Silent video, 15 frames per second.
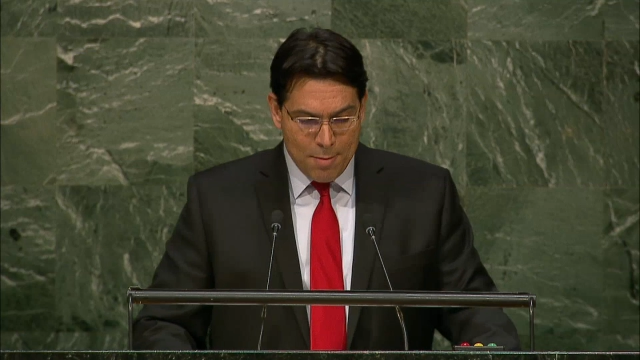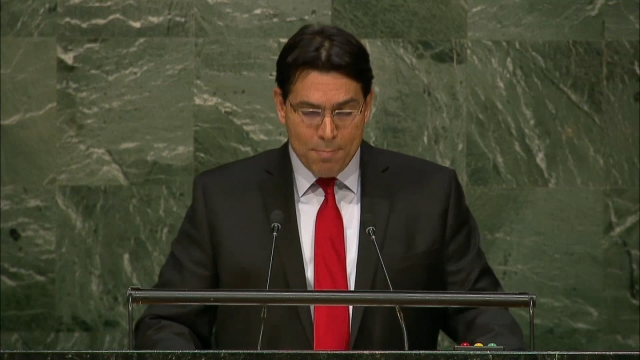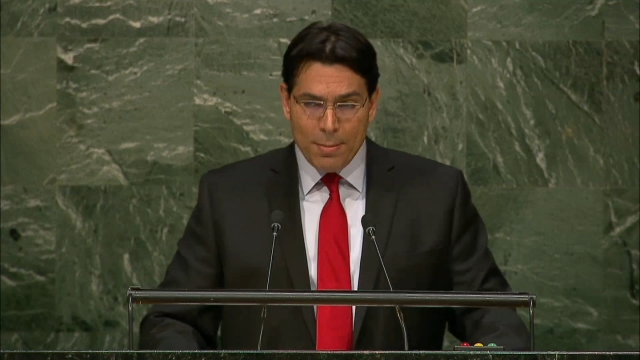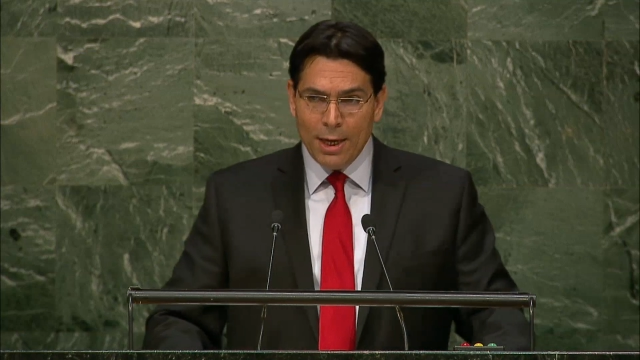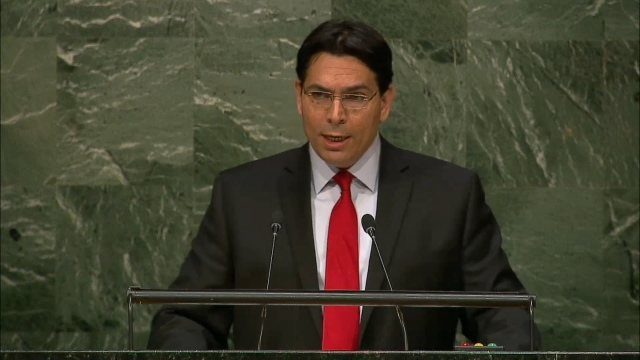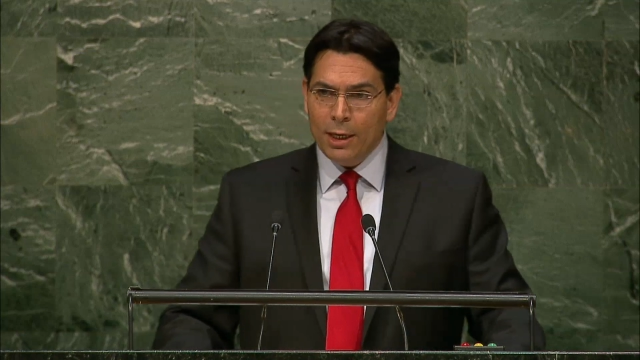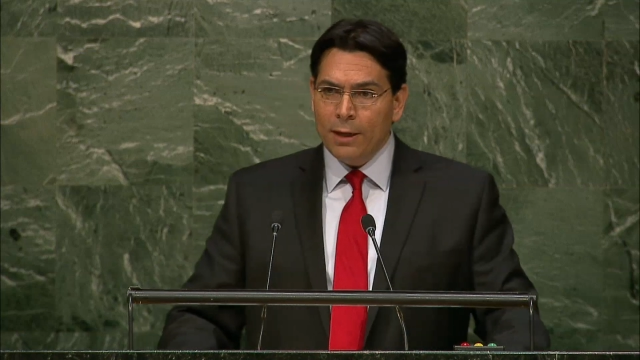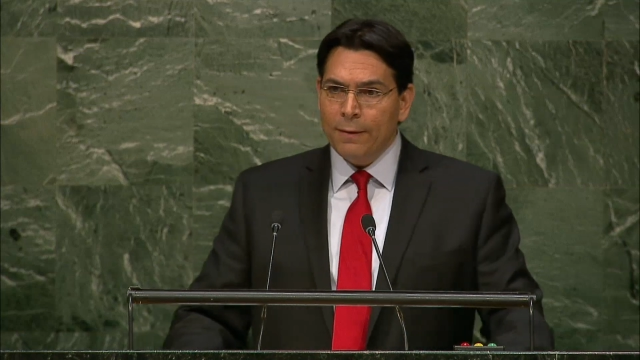
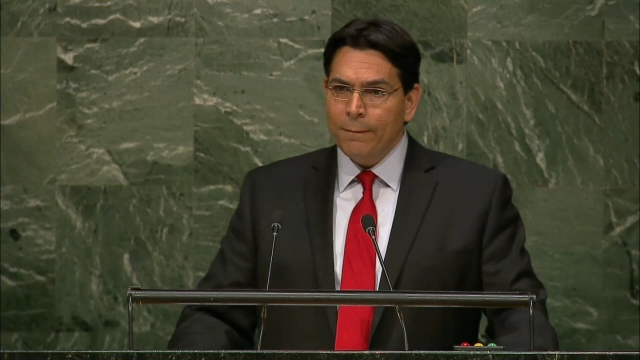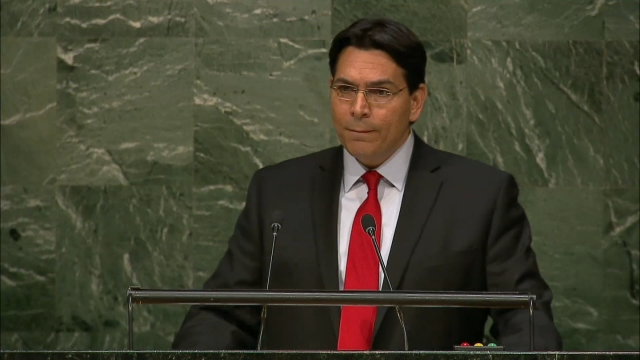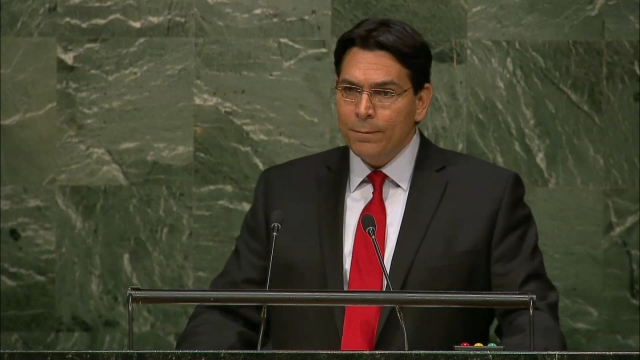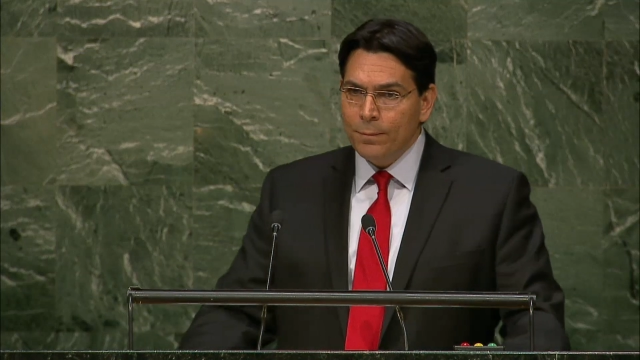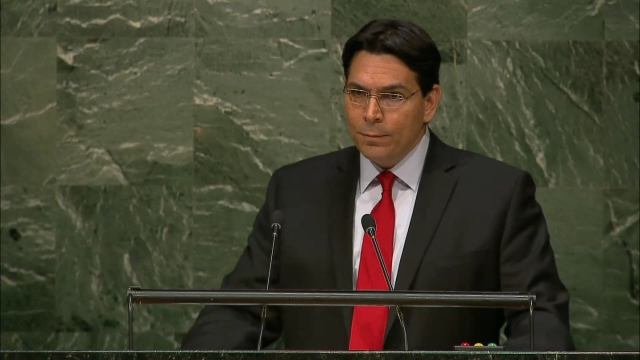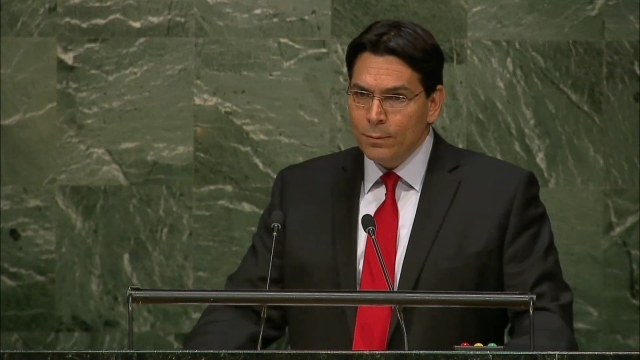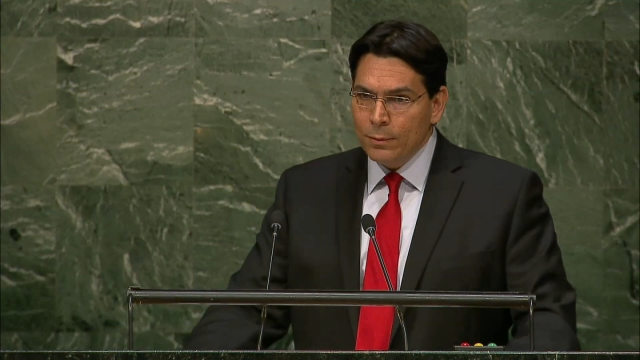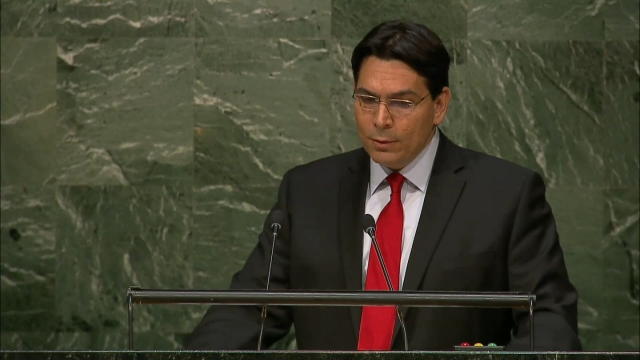many
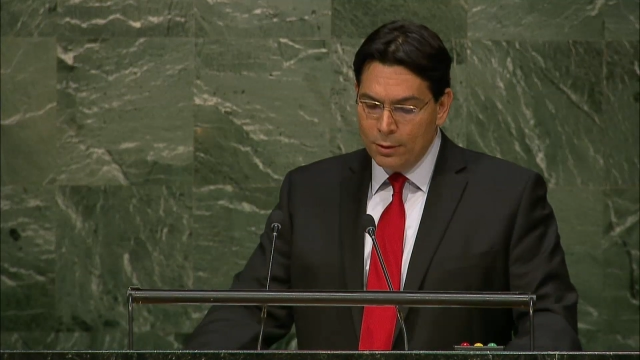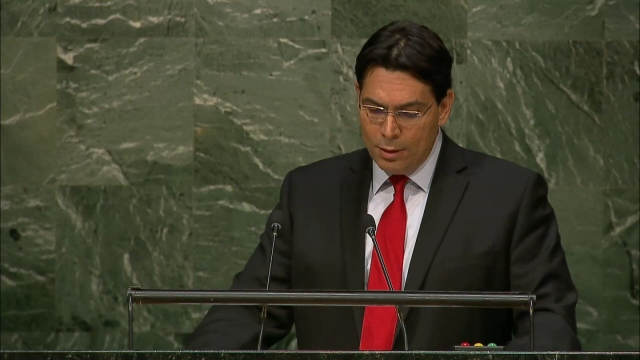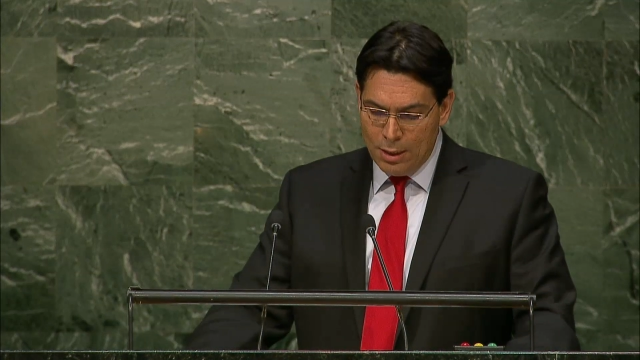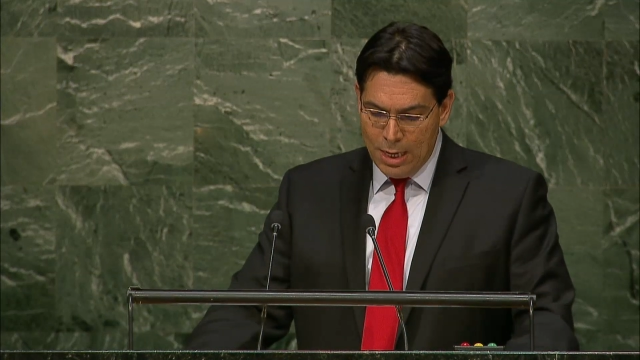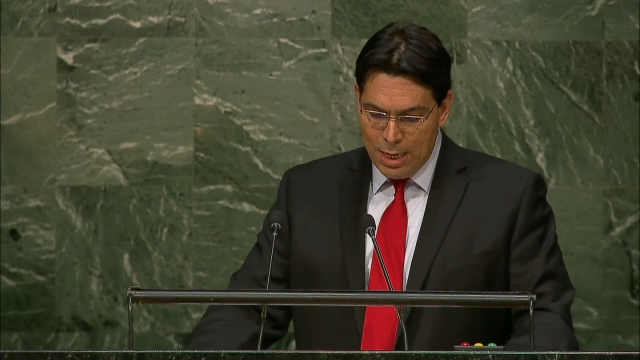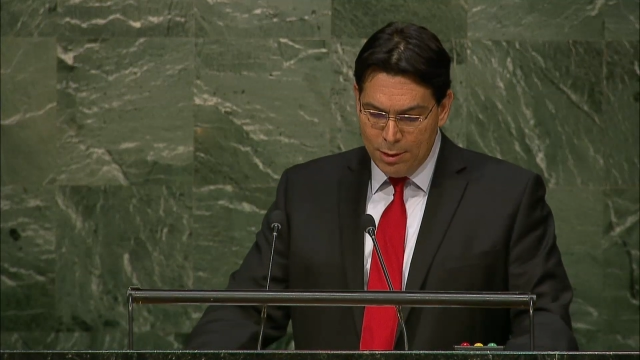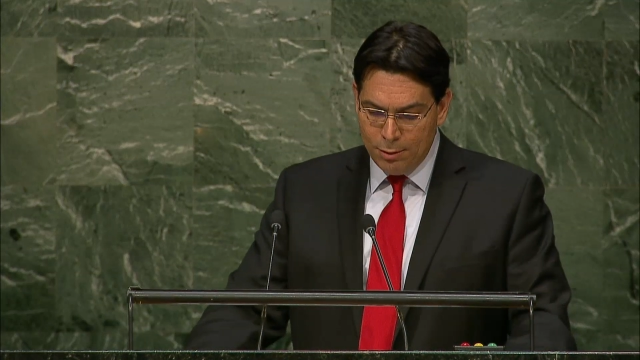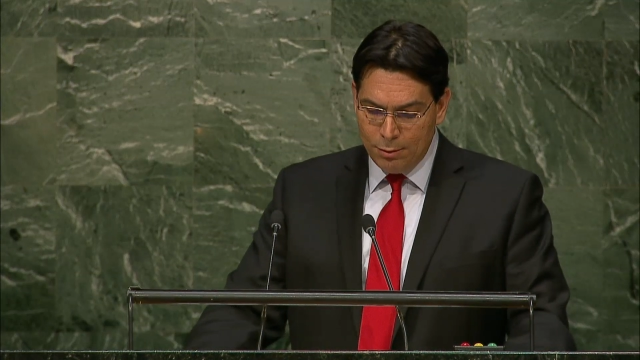
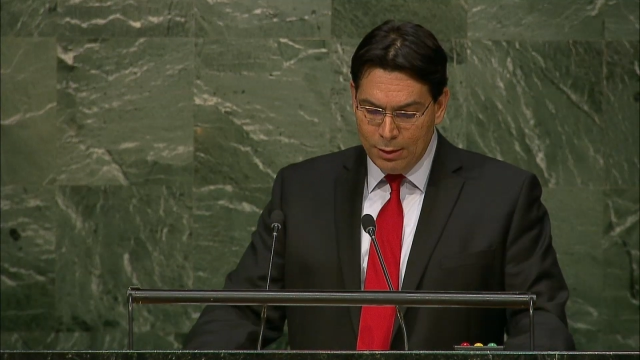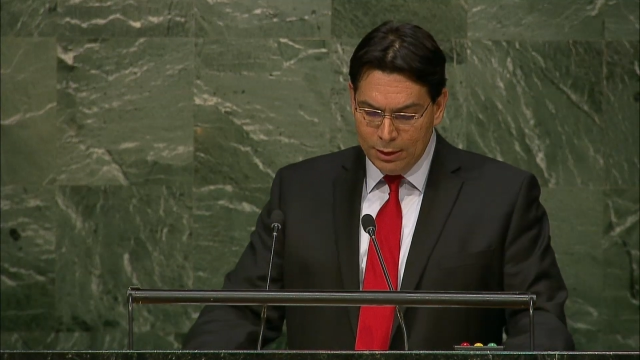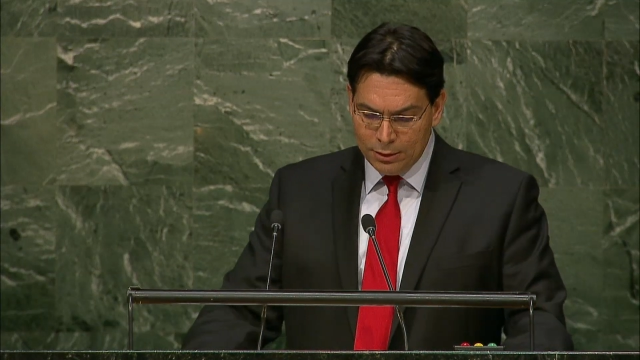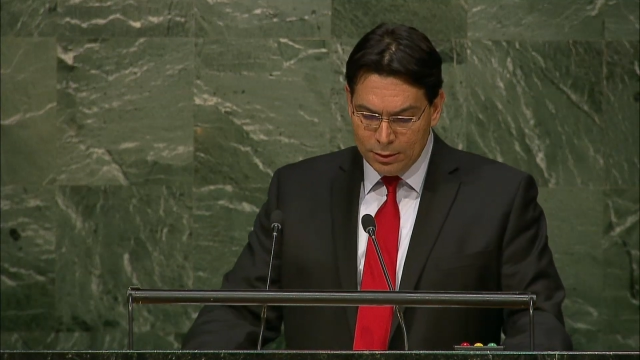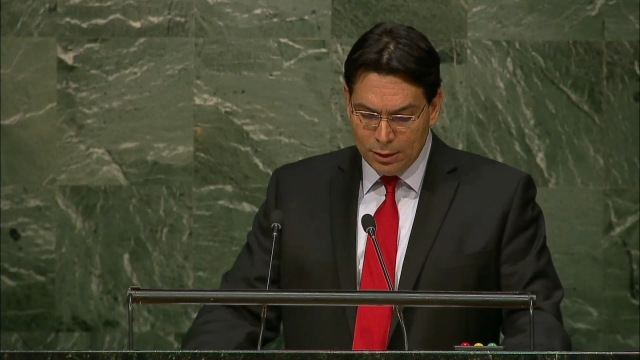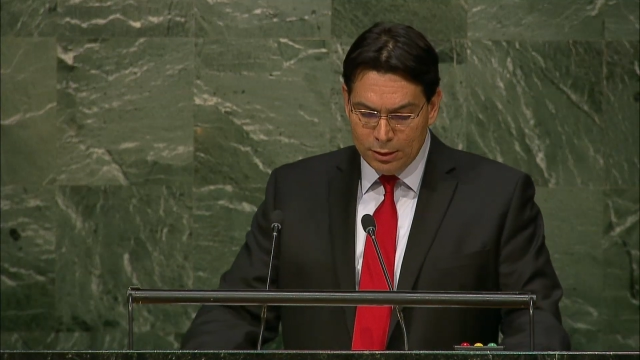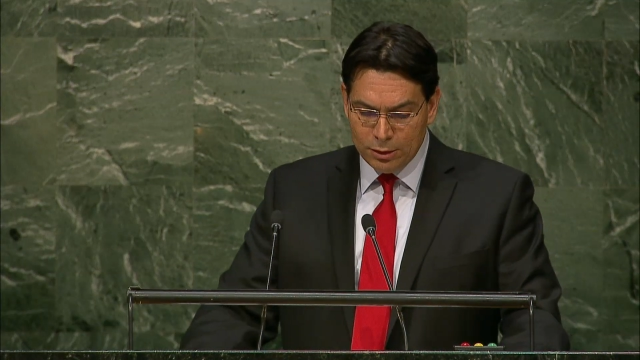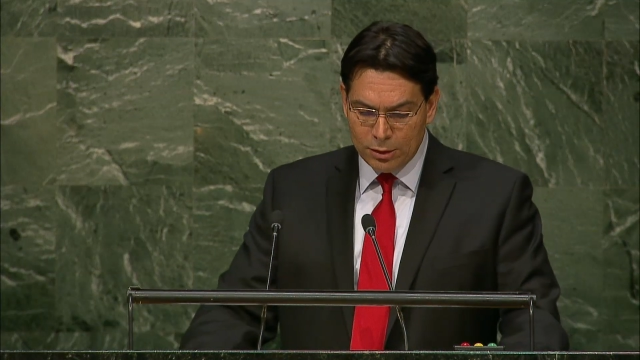in
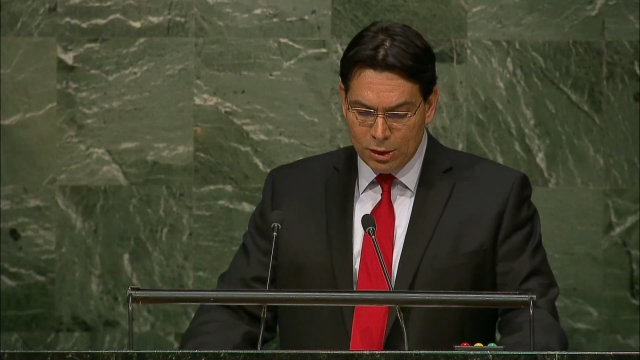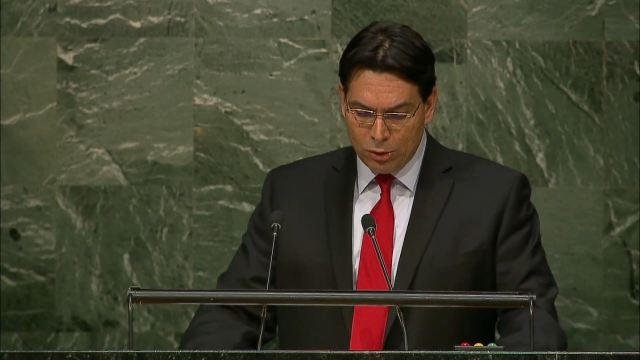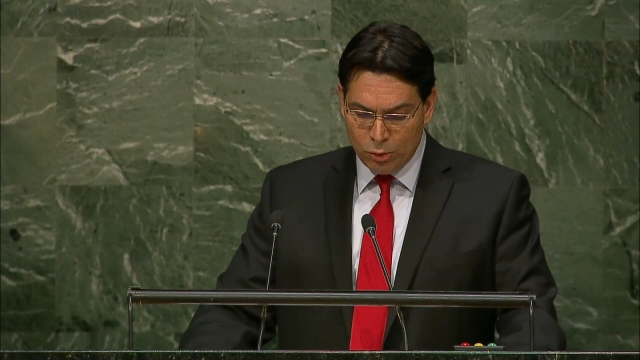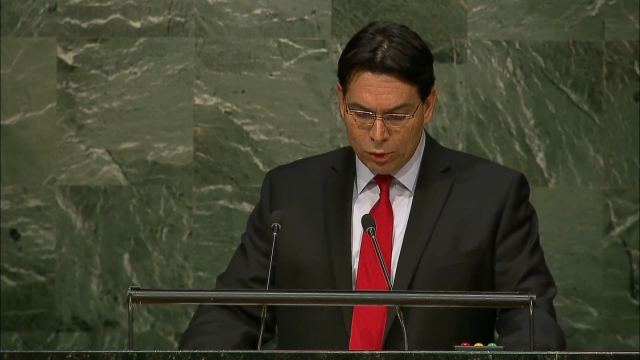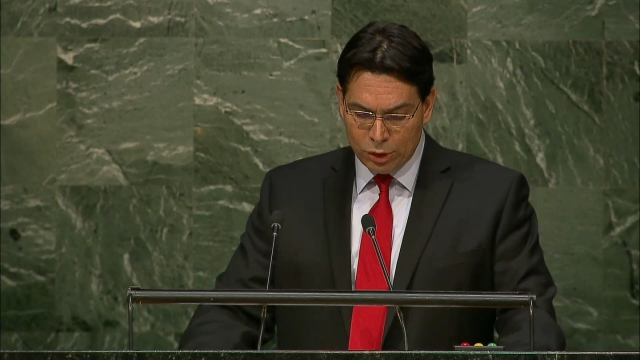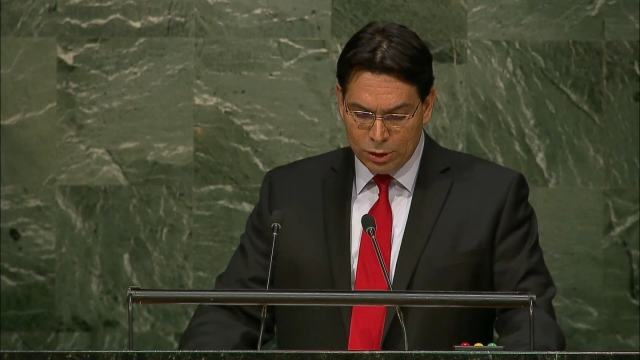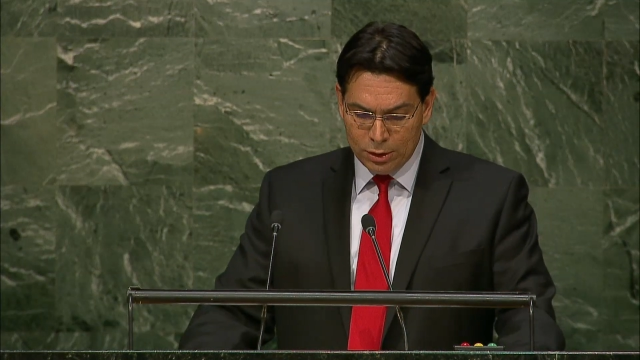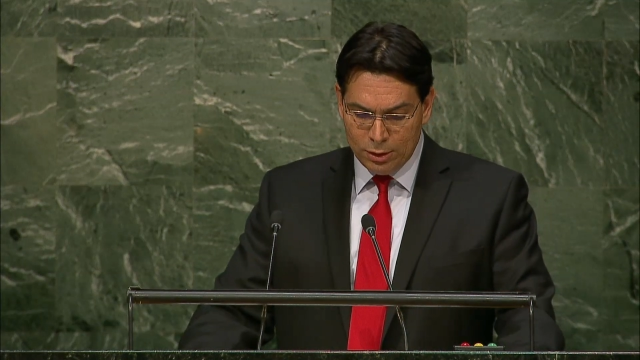this
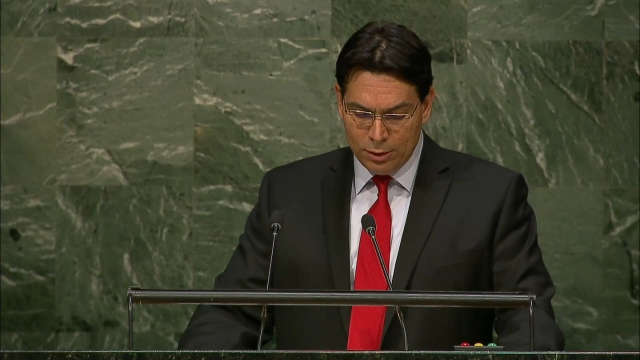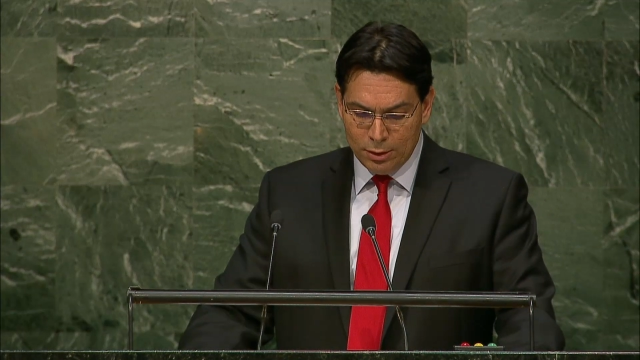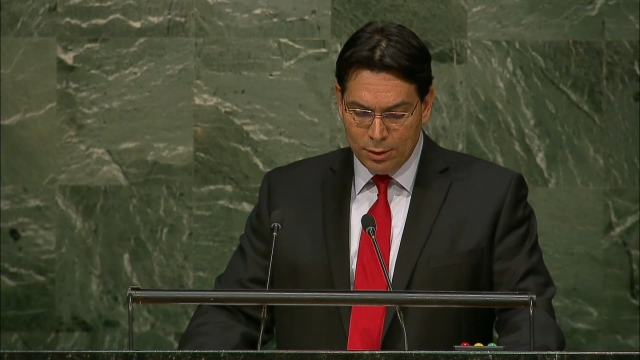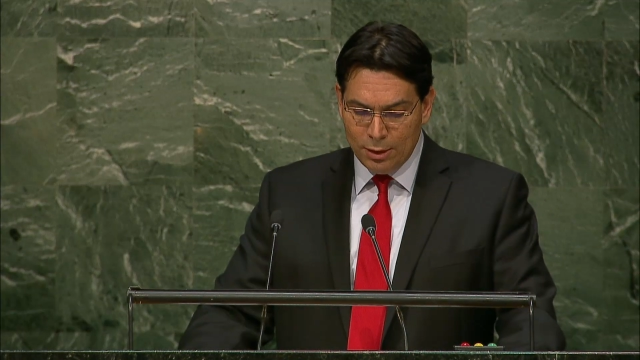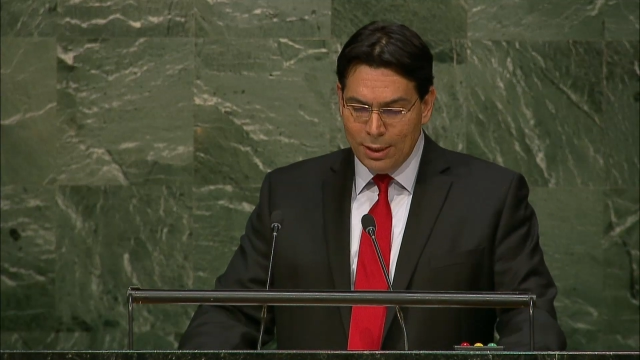institution